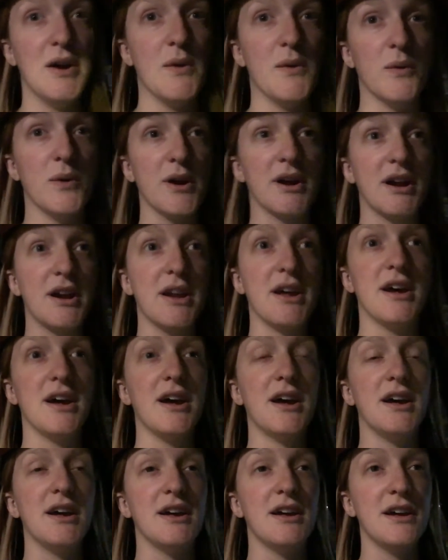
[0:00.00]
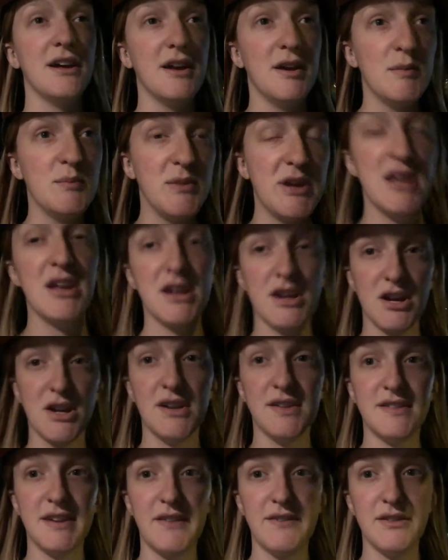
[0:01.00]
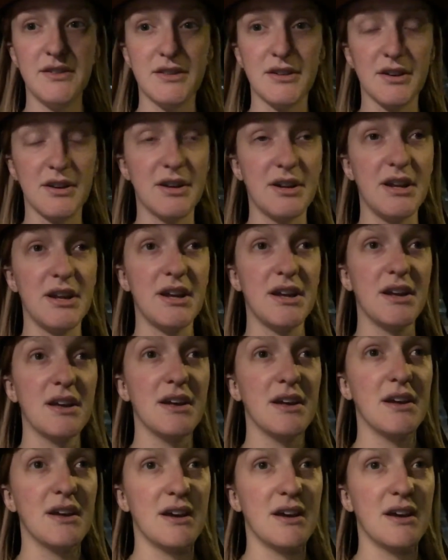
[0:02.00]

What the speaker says: we're gonna meet here at 7:30,